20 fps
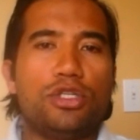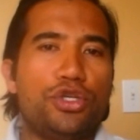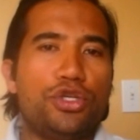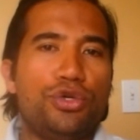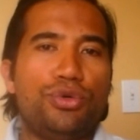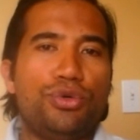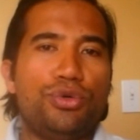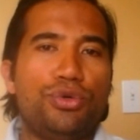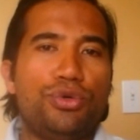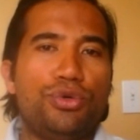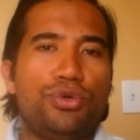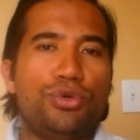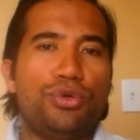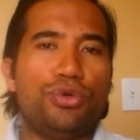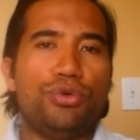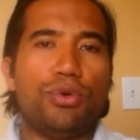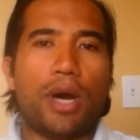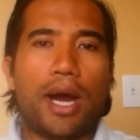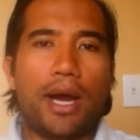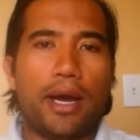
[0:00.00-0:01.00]
too
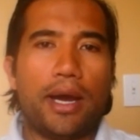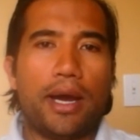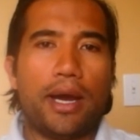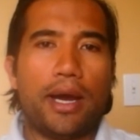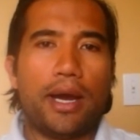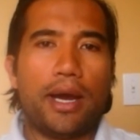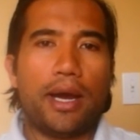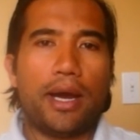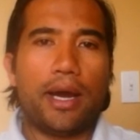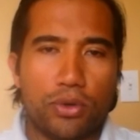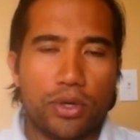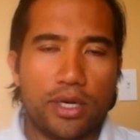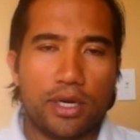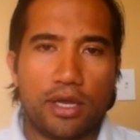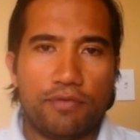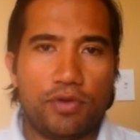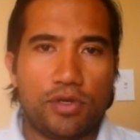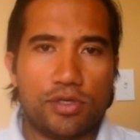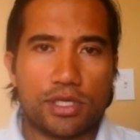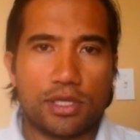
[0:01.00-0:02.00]
high ammonia
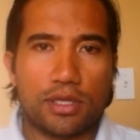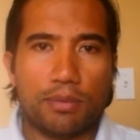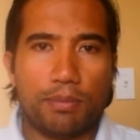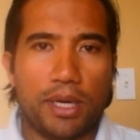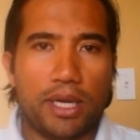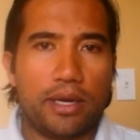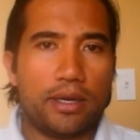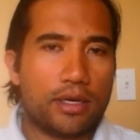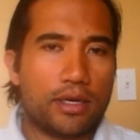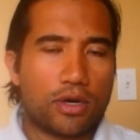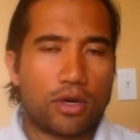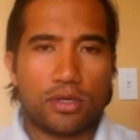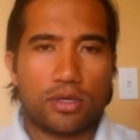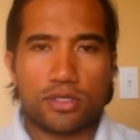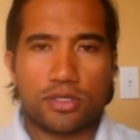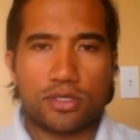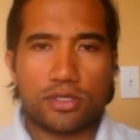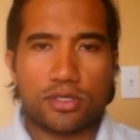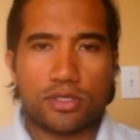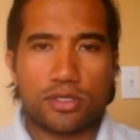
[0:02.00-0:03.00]
levels in the blood. It
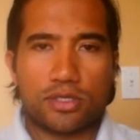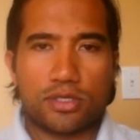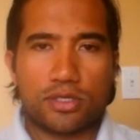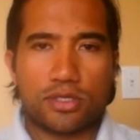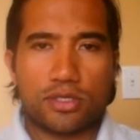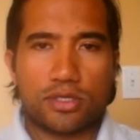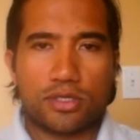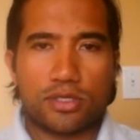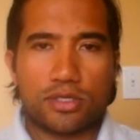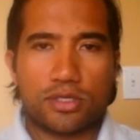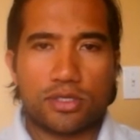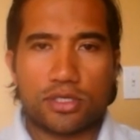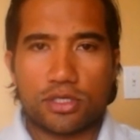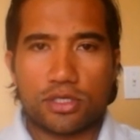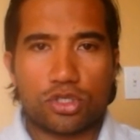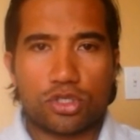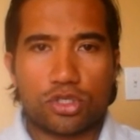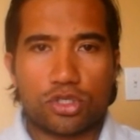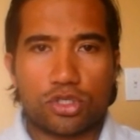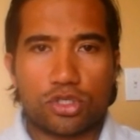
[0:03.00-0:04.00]
causes
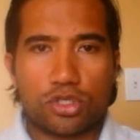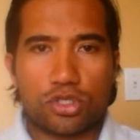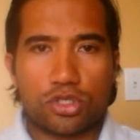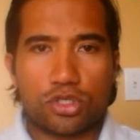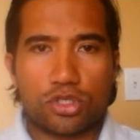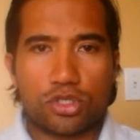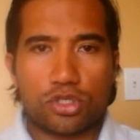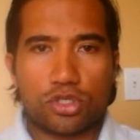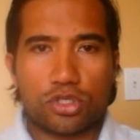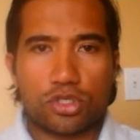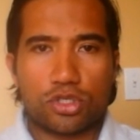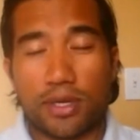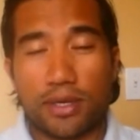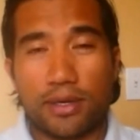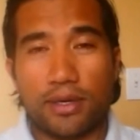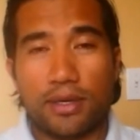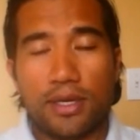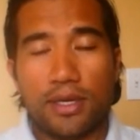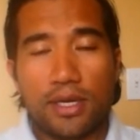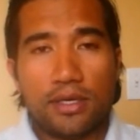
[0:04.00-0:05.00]
a swelling. People can
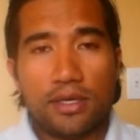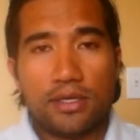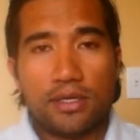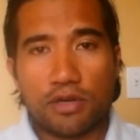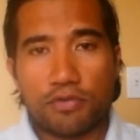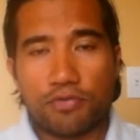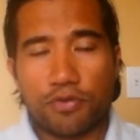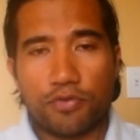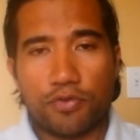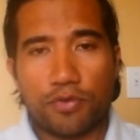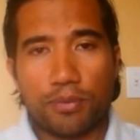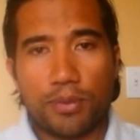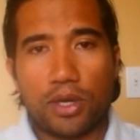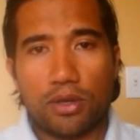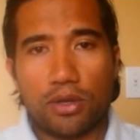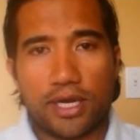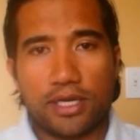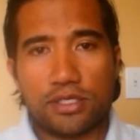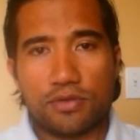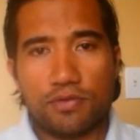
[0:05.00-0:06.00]
suffer from all
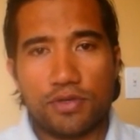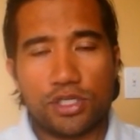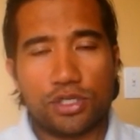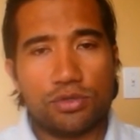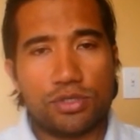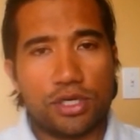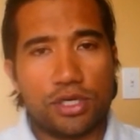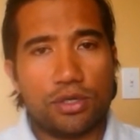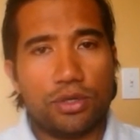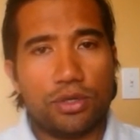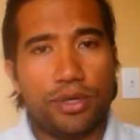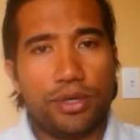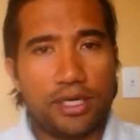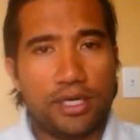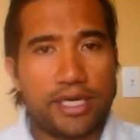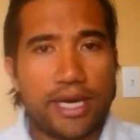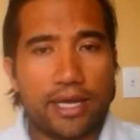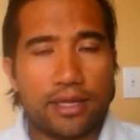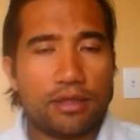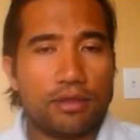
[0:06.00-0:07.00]
kinds of issues,
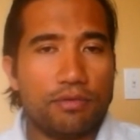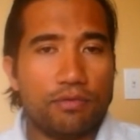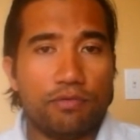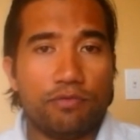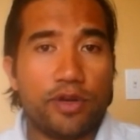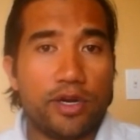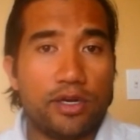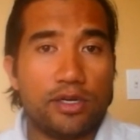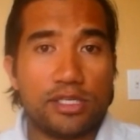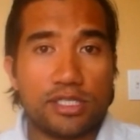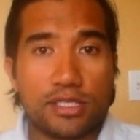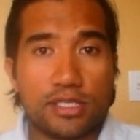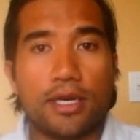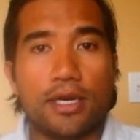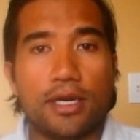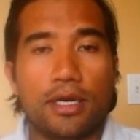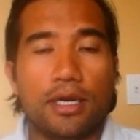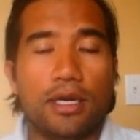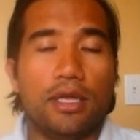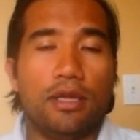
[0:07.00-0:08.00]
including death, very
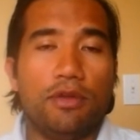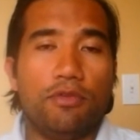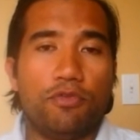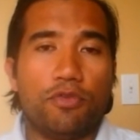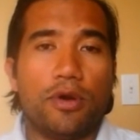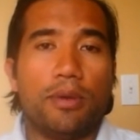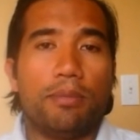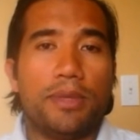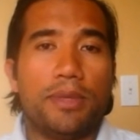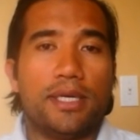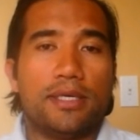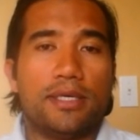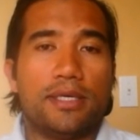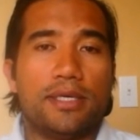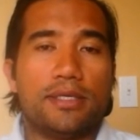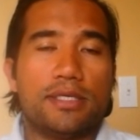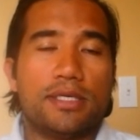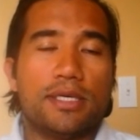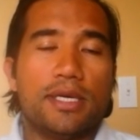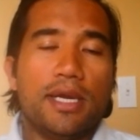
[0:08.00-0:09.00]
suddenly from
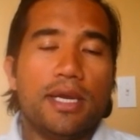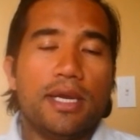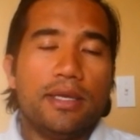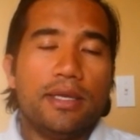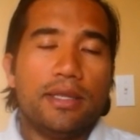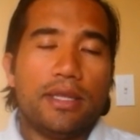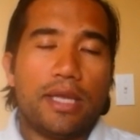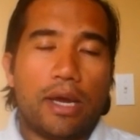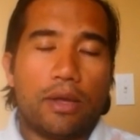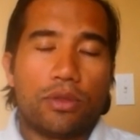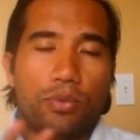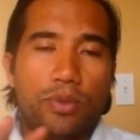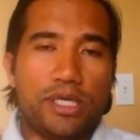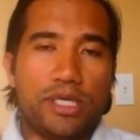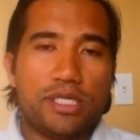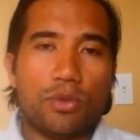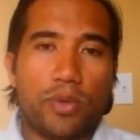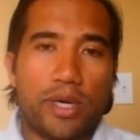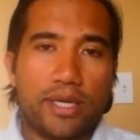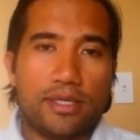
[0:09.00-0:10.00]
this. Now, the
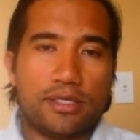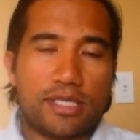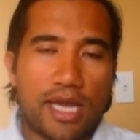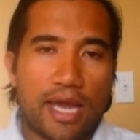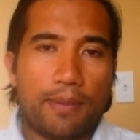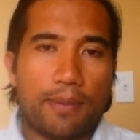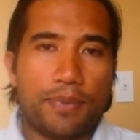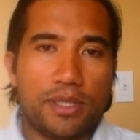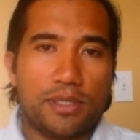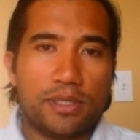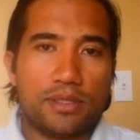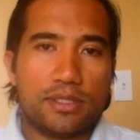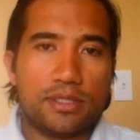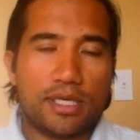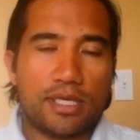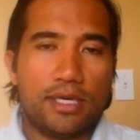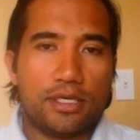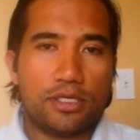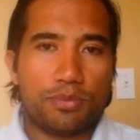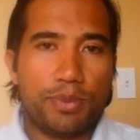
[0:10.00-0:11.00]
reason why this
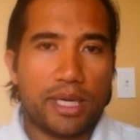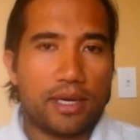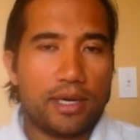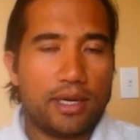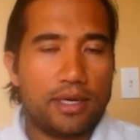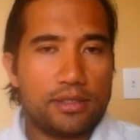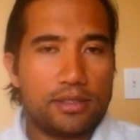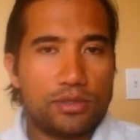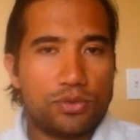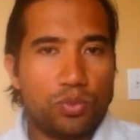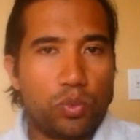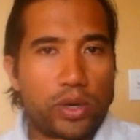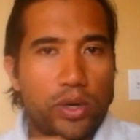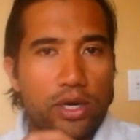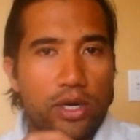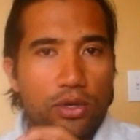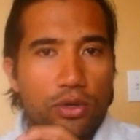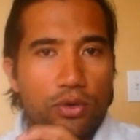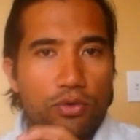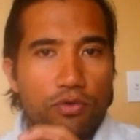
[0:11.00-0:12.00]
happens is
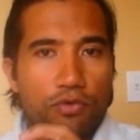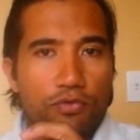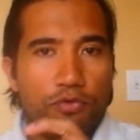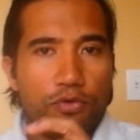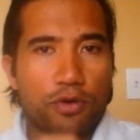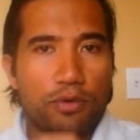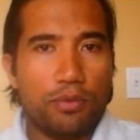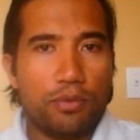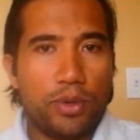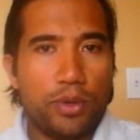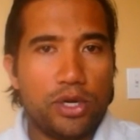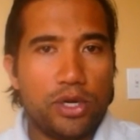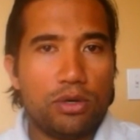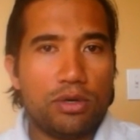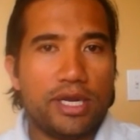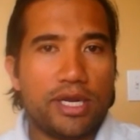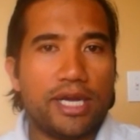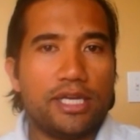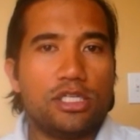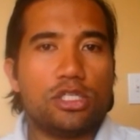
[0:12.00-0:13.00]
because when you
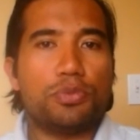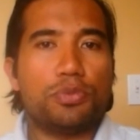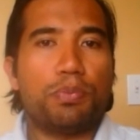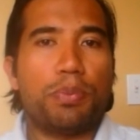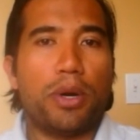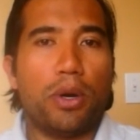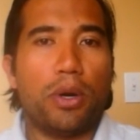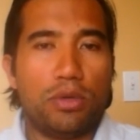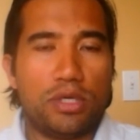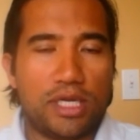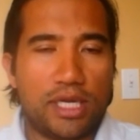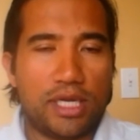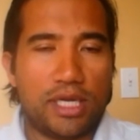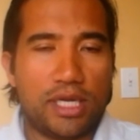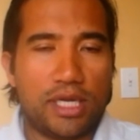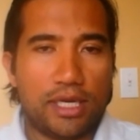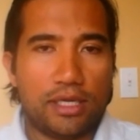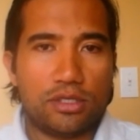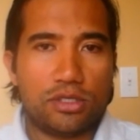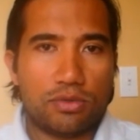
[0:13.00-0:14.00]
digest
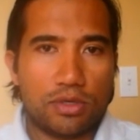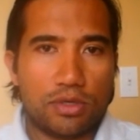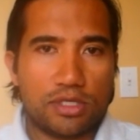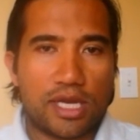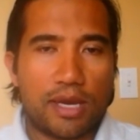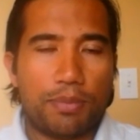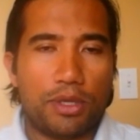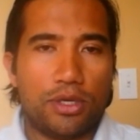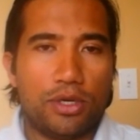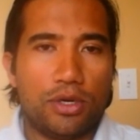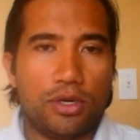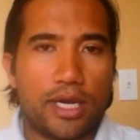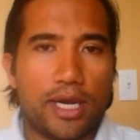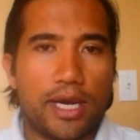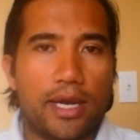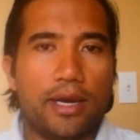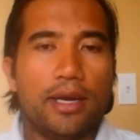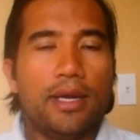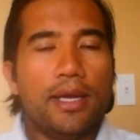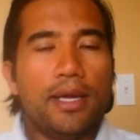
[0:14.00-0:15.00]
proteins, for example, in
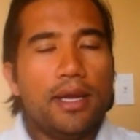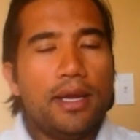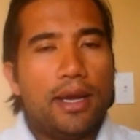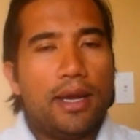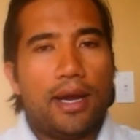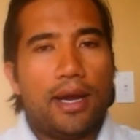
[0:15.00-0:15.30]
your gut,